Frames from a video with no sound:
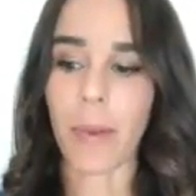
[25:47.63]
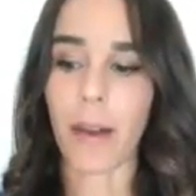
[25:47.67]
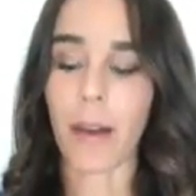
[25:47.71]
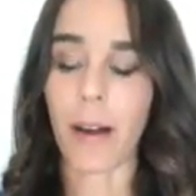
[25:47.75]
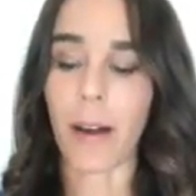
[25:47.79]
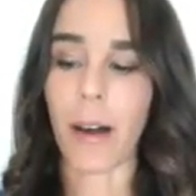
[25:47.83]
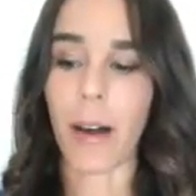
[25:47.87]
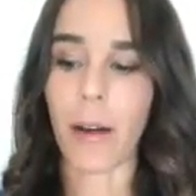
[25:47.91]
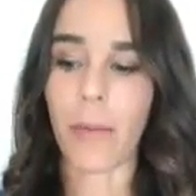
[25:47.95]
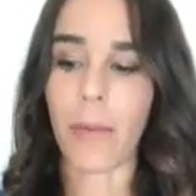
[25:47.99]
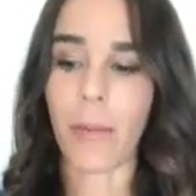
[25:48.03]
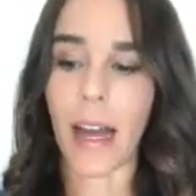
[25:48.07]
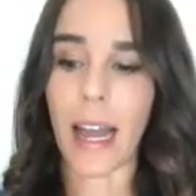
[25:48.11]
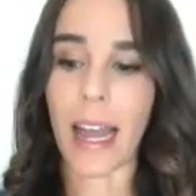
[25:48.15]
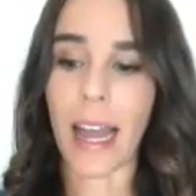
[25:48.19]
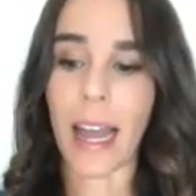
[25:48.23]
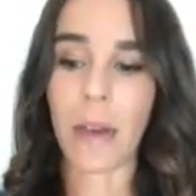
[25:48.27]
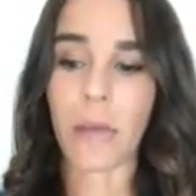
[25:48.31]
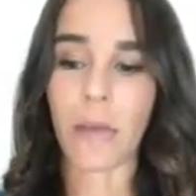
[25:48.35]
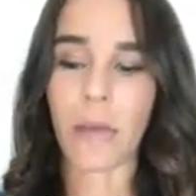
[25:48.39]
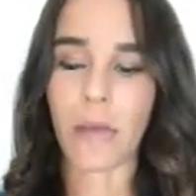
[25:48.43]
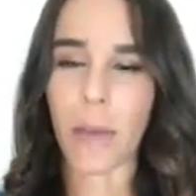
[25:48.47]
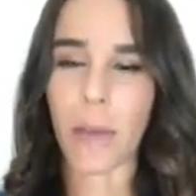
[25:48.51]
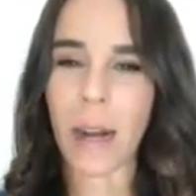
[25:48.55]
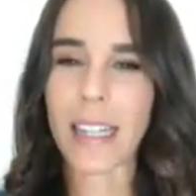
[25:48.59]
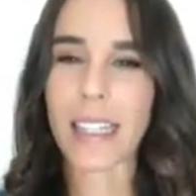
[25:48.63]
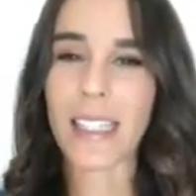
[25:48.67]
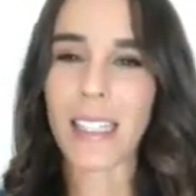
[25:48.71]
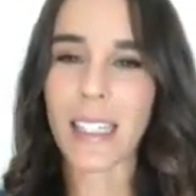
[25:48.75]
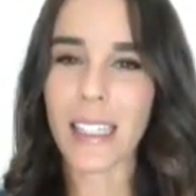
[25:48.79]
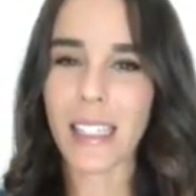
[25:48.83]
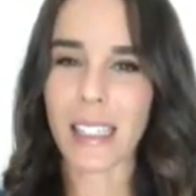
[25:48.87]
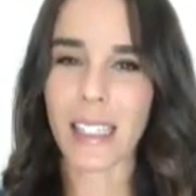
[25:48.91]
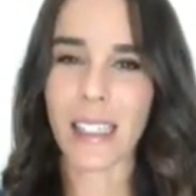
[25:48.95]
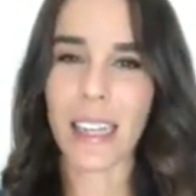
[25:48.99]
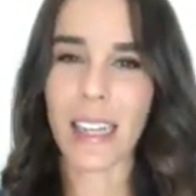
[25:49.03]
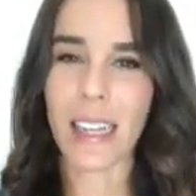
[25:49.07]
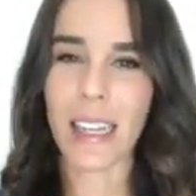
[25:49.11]
I had
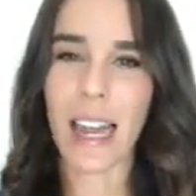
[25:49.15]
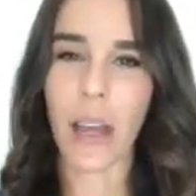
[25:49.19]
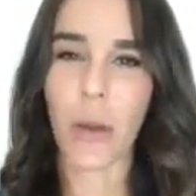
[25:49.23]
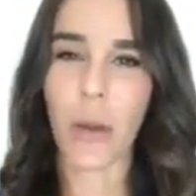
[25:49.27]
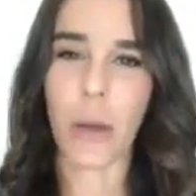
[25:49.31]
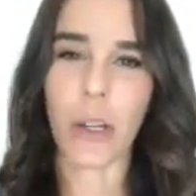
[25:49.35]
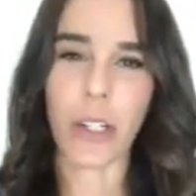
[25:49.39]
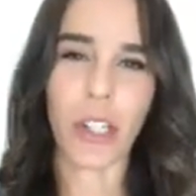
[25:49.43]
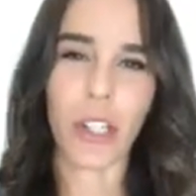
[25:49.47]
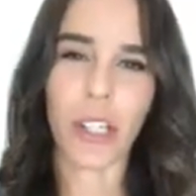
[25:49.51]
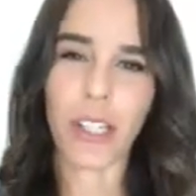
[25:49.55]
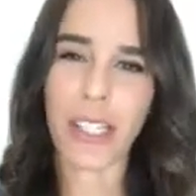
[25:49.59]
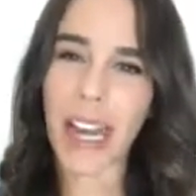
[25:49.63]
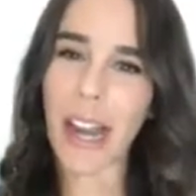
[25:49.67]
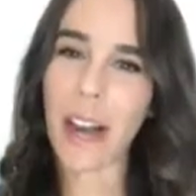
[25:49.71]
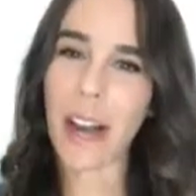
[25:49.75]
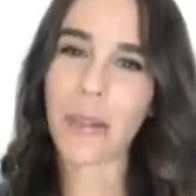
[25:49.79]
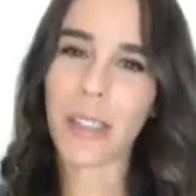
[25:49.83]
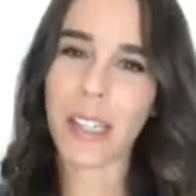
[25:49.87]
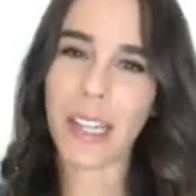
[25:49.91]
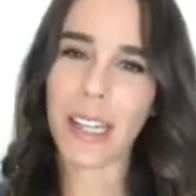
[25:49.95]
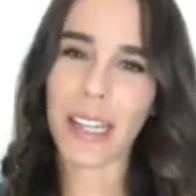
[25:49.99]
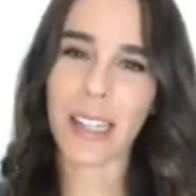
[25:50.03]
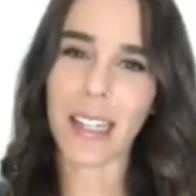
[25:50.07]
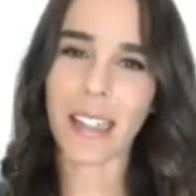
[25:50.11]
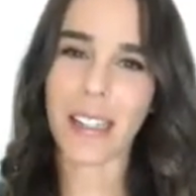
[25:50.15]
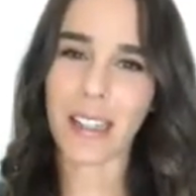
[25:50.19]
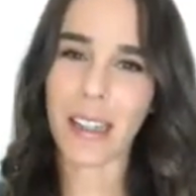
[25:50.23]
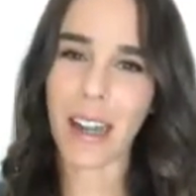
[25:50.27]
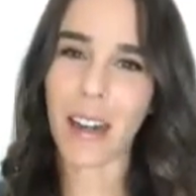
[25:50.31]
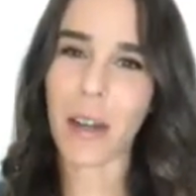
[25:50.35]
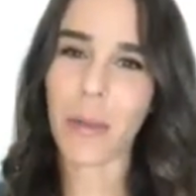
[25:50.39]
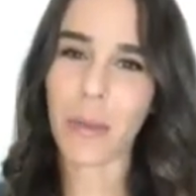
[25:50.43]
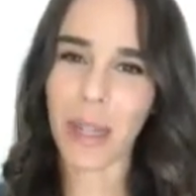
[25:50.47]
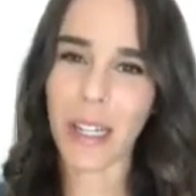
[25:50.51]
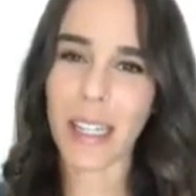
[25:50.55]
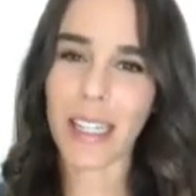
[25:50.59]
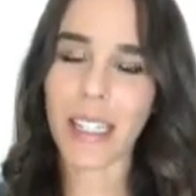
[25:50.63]
restless leg, which sounds like it's
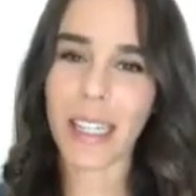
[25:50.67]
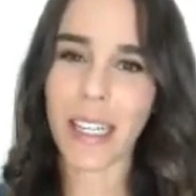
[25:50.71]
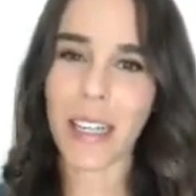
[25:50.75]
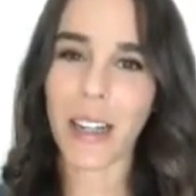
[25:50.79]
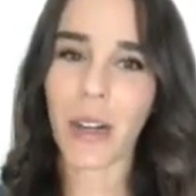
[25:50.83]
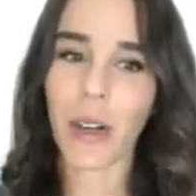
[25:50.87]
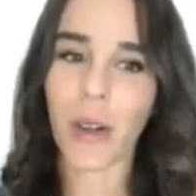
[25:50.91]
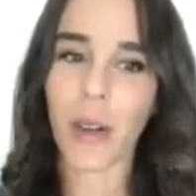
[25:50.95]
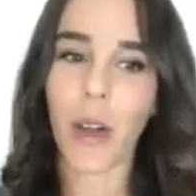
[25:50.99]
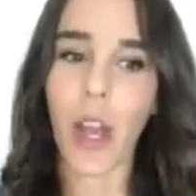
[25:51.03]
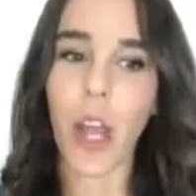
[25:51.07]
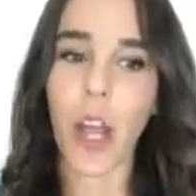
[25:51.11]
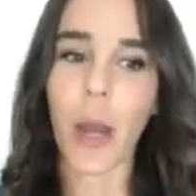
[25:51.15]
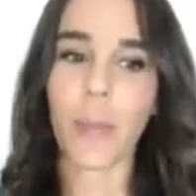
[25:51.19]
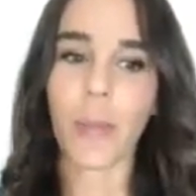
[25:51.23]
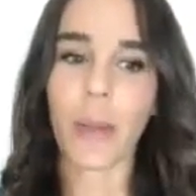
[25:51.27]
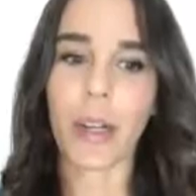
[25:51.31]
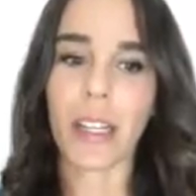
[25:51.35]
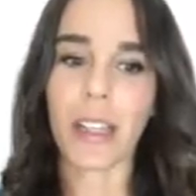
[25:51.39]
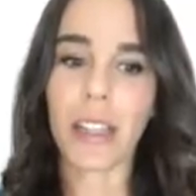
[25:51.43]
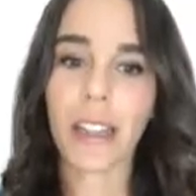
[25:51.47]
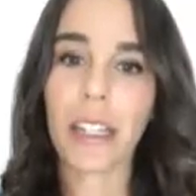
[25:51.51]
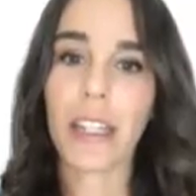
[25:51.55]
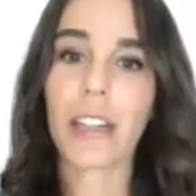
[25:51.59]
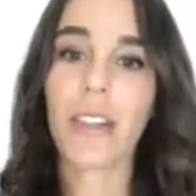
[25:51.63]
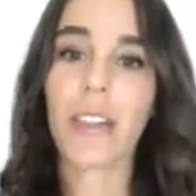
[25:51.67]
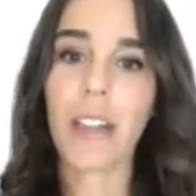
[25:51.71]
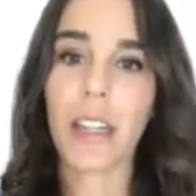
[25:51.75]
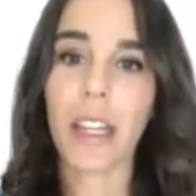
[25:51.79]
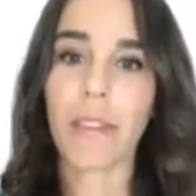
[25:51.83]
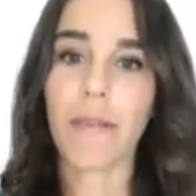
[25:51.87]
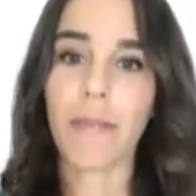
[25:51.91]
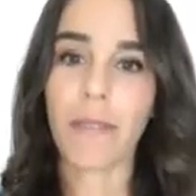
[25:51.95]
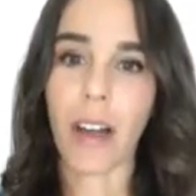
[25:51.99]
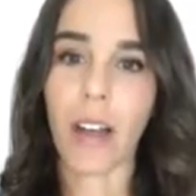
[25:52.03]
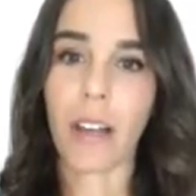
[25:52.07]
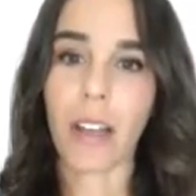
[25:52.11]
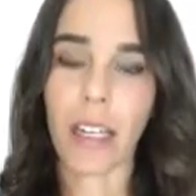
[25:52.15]
not a big deal, but it
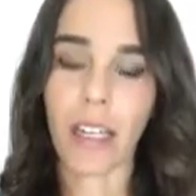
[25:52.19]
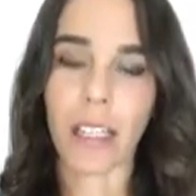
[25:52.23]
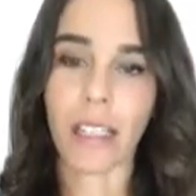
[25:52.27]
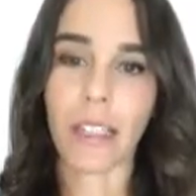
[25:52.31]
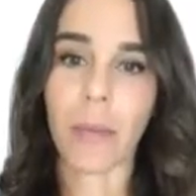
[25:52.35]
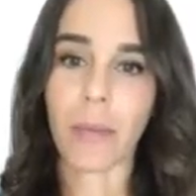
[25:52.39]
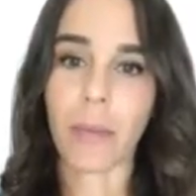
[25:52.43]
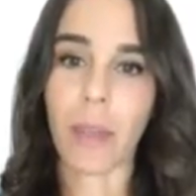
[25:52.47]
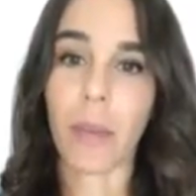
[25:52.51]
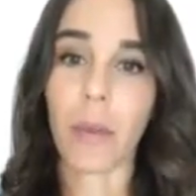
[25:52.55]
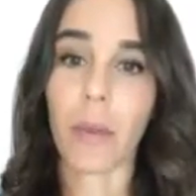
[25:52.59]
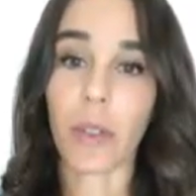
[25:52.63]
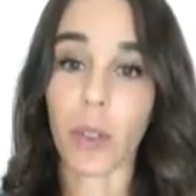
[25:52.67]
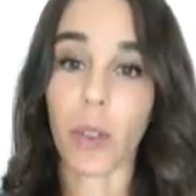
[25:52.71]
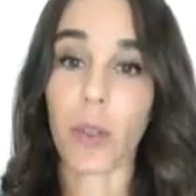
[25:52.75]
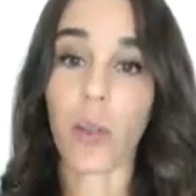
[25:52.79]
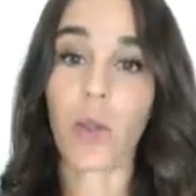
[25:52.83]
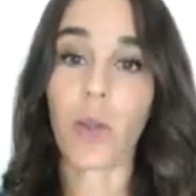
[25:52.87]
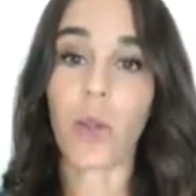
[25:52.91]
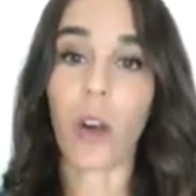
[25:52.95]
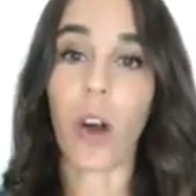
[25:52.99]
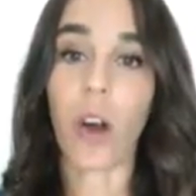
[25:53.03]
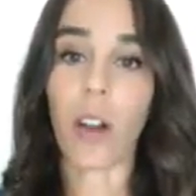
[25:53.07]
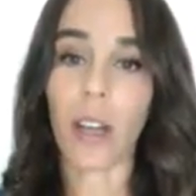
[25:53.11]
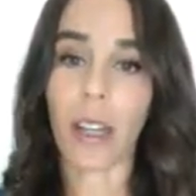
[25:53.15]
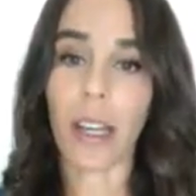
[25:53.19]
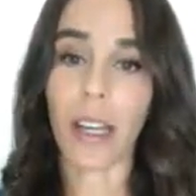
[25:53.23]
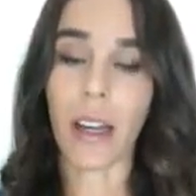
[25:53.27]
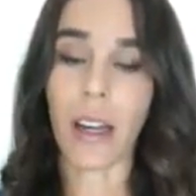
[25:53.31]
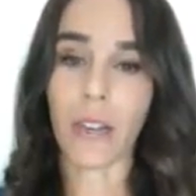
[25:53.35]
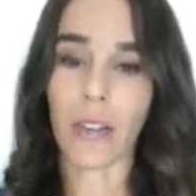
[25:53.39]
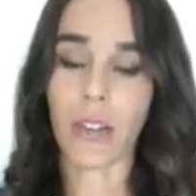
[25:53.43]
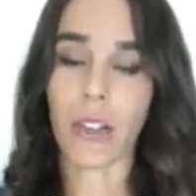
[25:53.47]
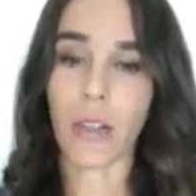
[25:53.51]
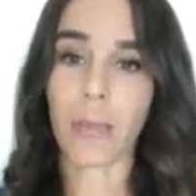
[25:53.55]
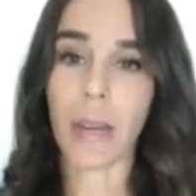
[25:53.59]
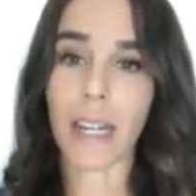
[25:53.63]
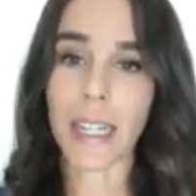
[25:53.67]
literally felt like something was crawling
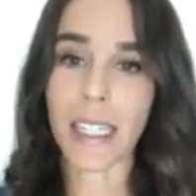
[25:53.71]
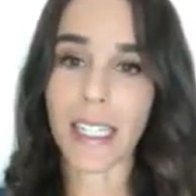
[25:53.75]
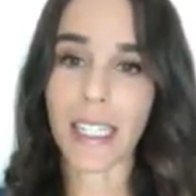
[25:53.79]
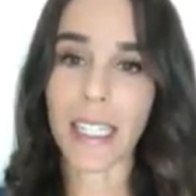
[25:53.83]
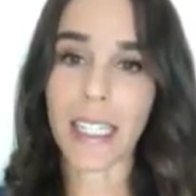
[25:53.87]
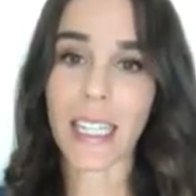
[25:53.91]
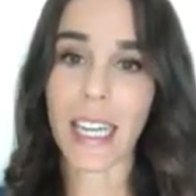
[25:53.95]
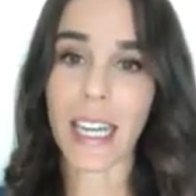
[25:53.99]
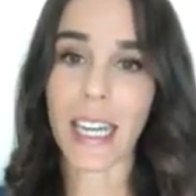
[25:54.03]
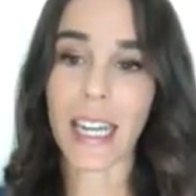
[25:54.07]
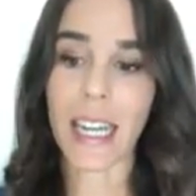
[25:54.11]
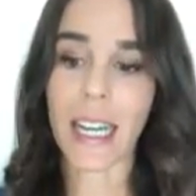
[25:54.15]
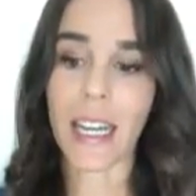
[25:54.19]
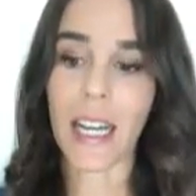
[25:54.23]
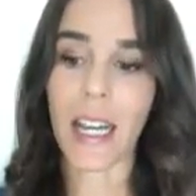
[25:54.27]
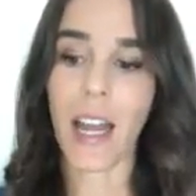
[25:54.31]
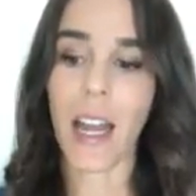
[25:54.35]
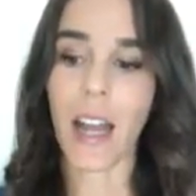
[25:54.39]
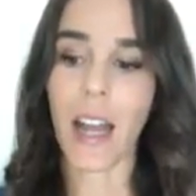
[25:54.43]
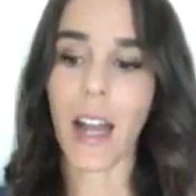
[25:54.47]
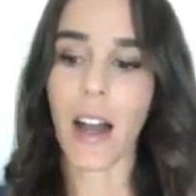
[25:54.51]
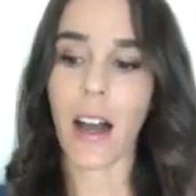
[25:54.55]
under my skin.